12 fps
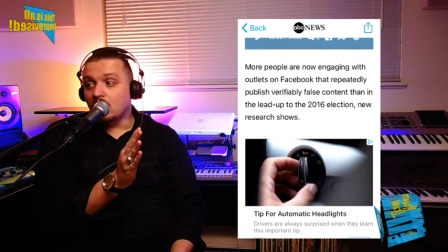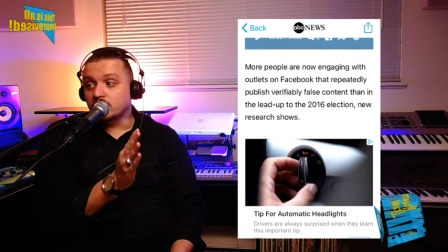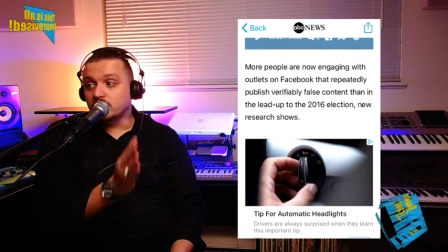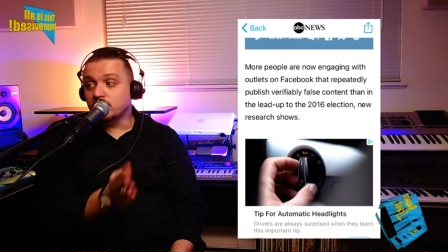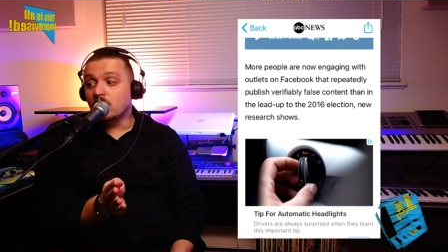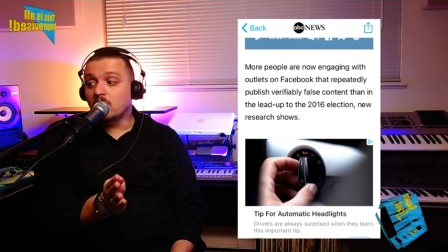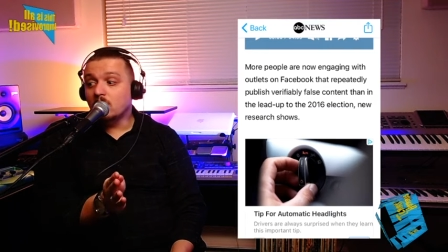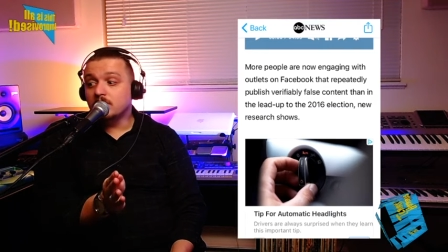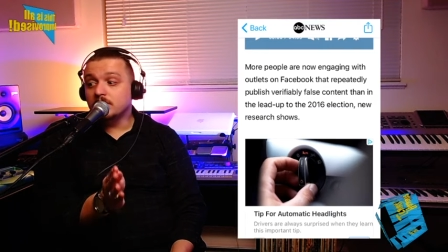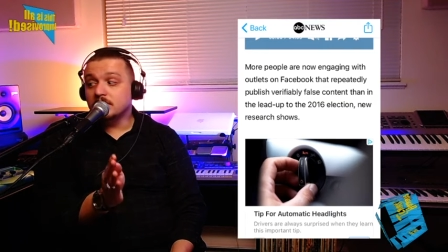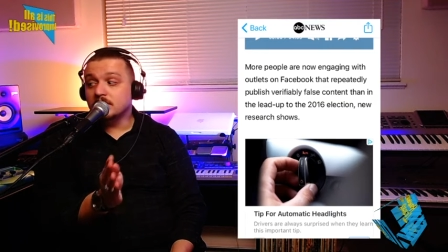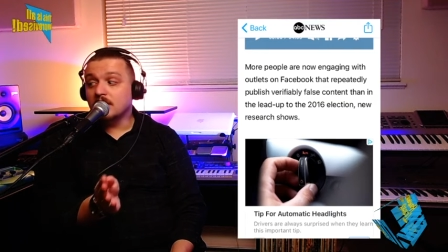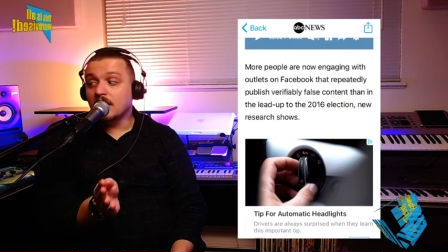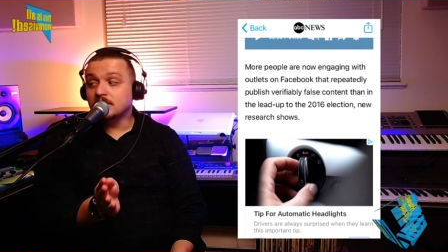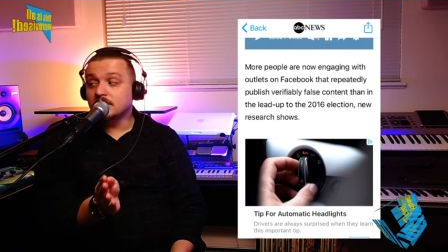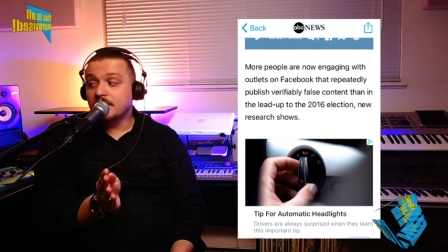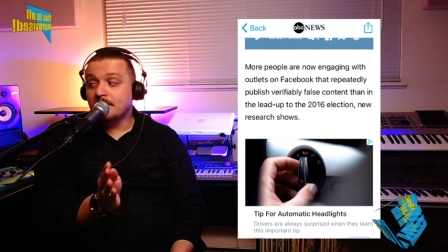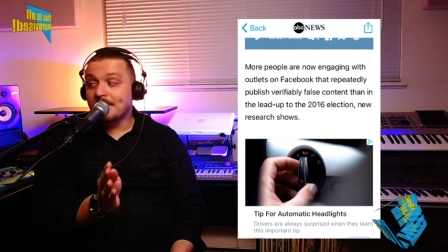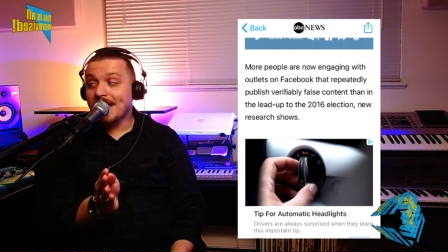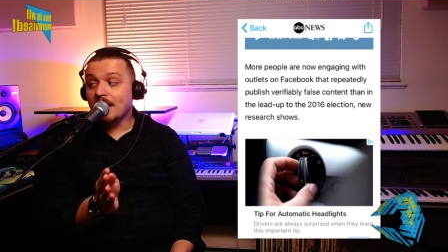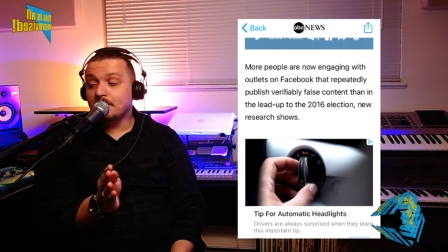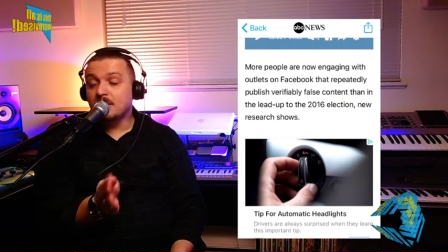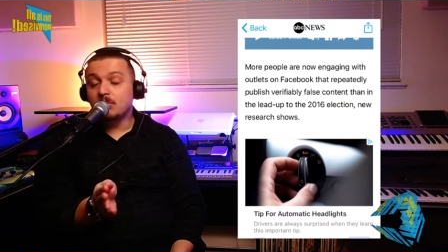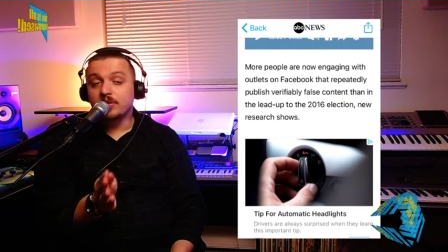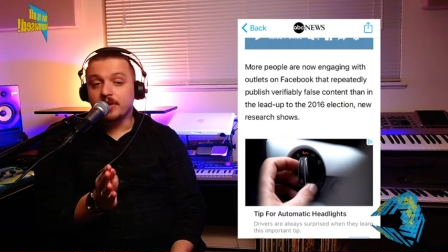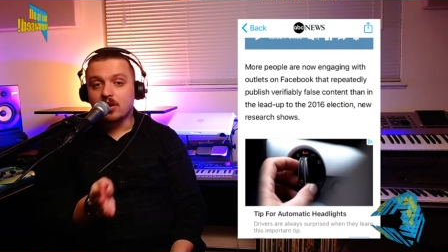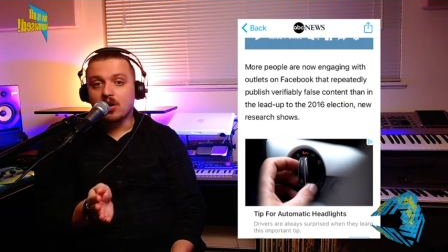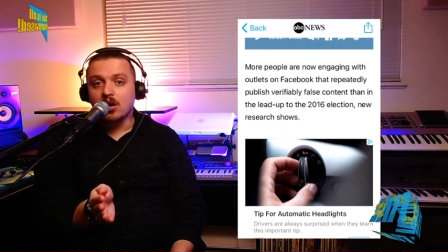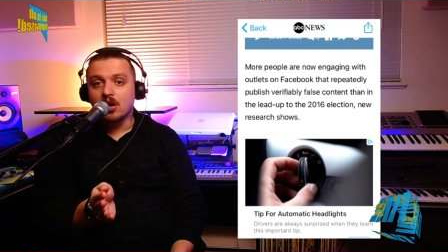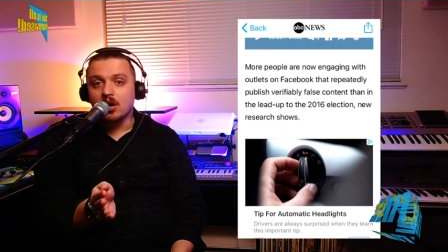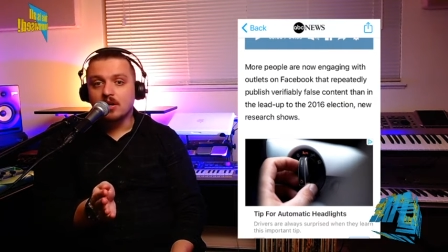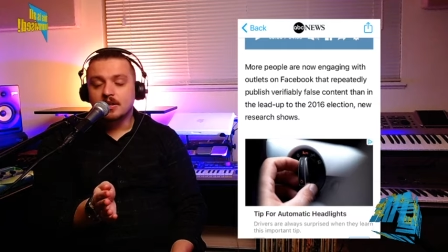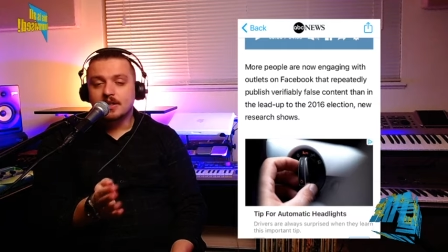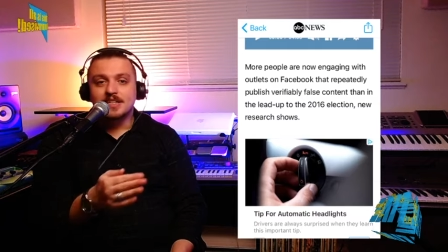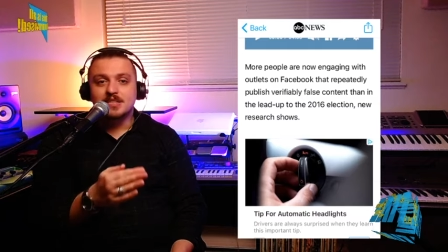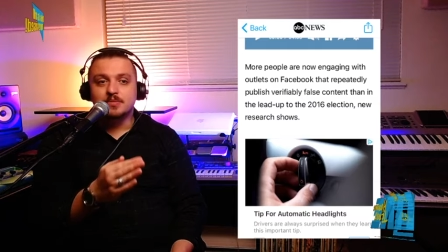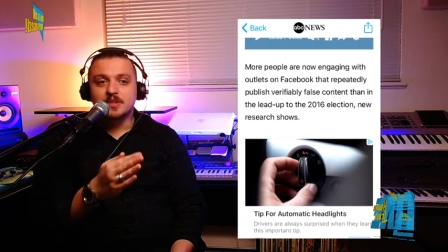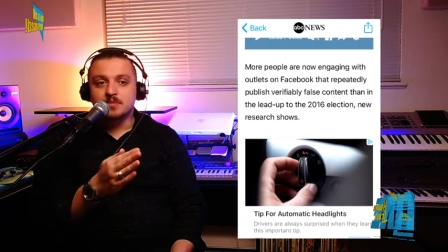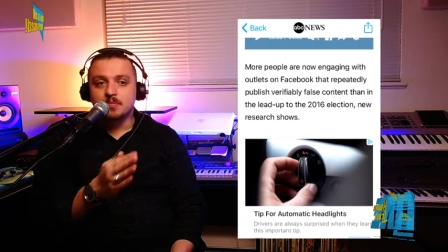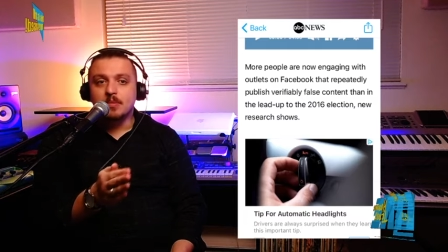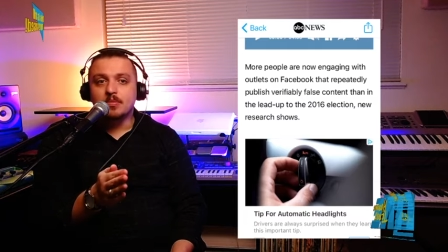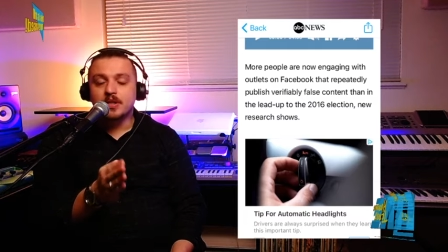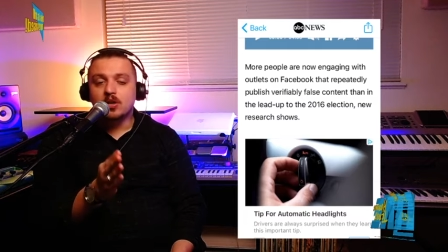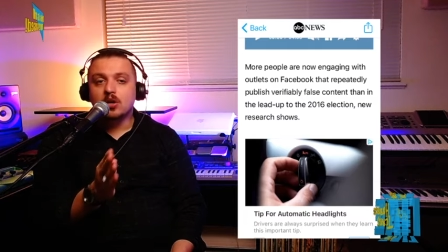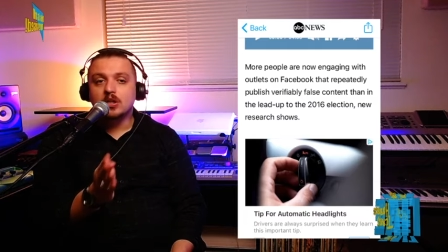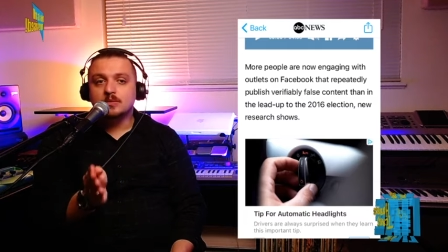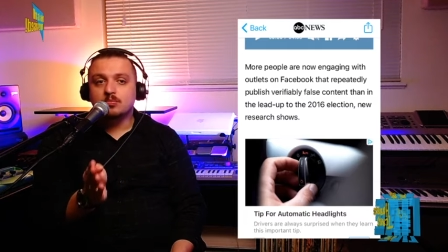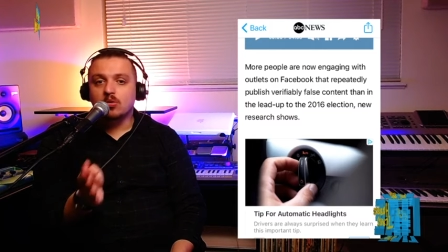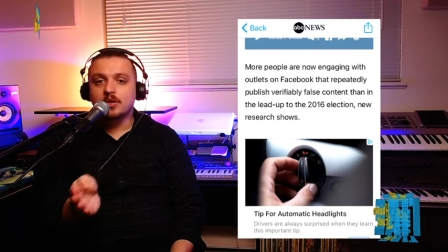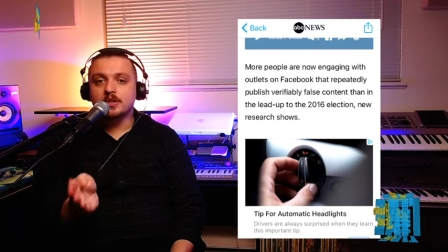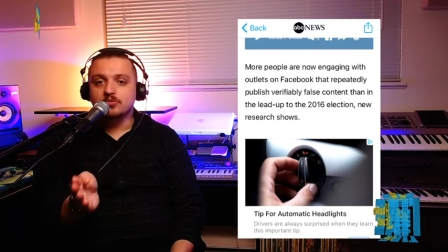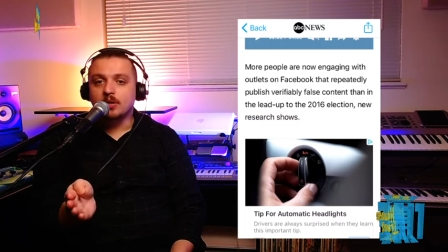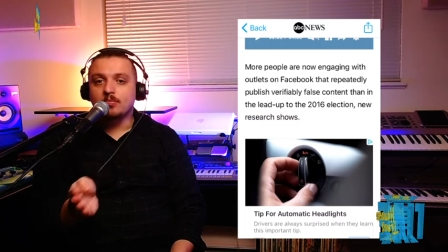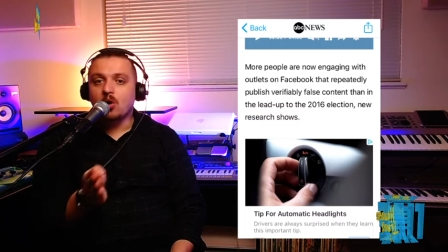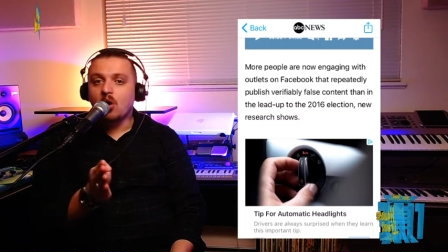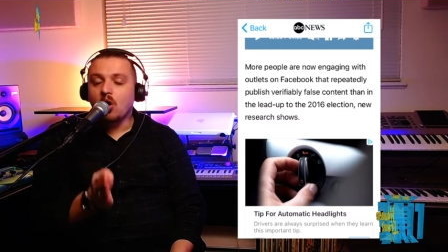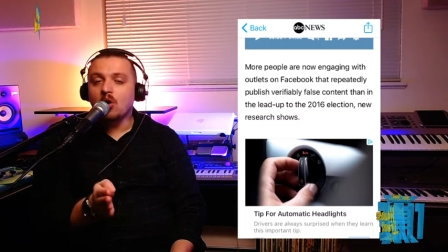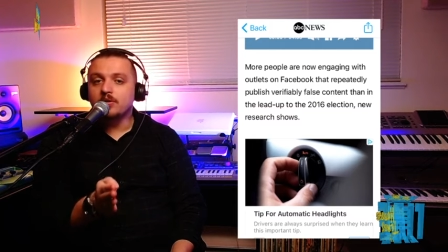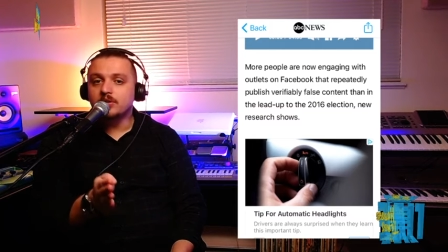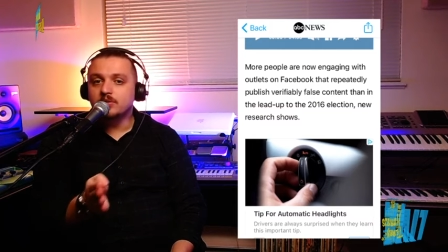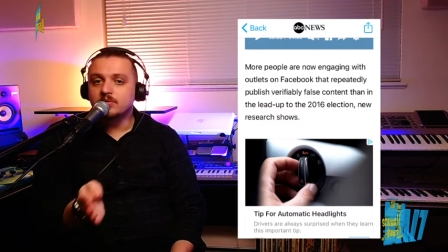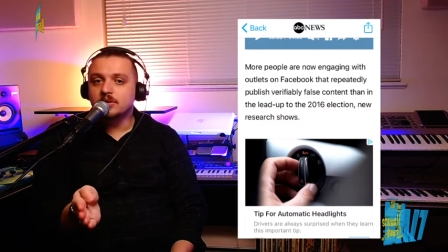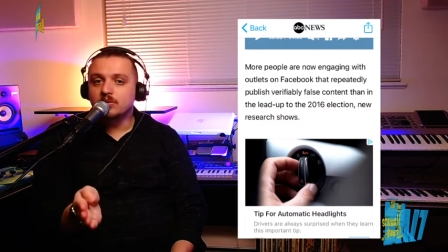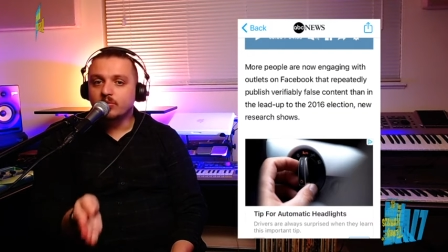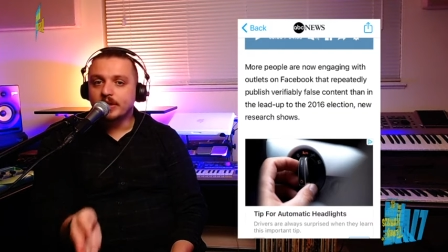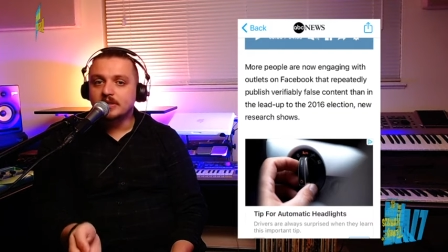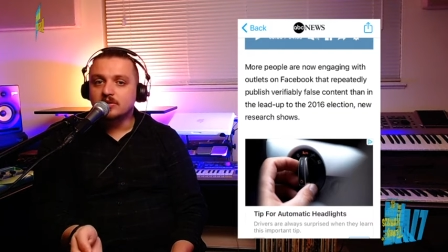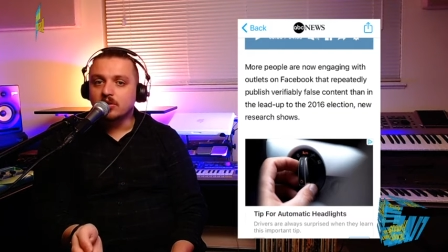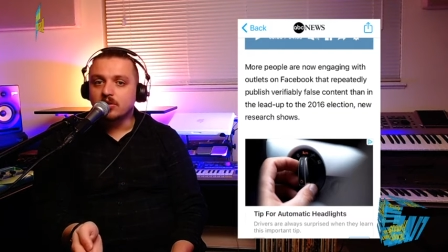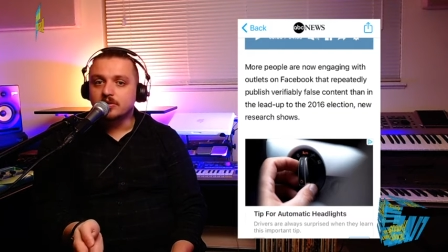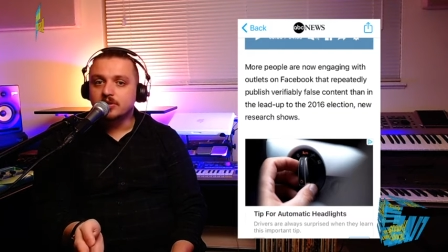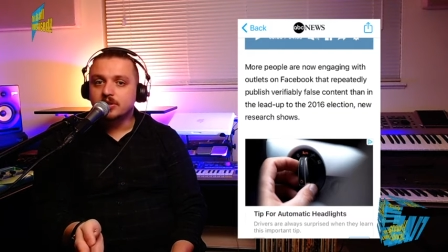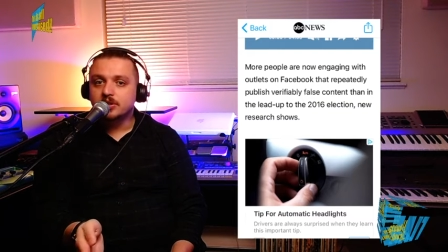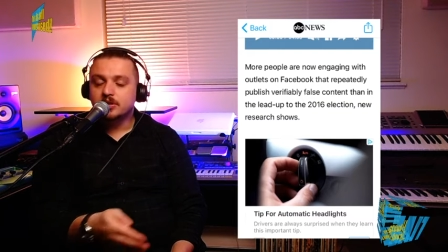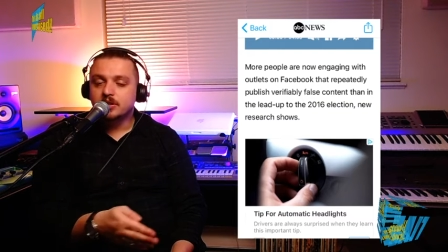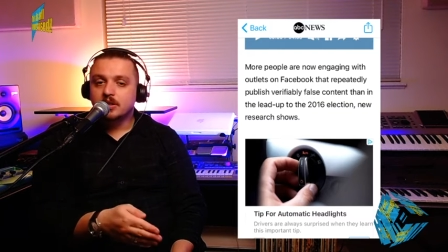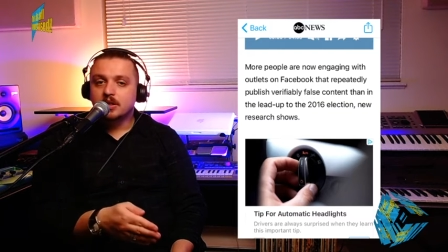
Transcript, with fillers: are so disgusted and mad at people that are is because people that are supporting Trump aren't doing the research.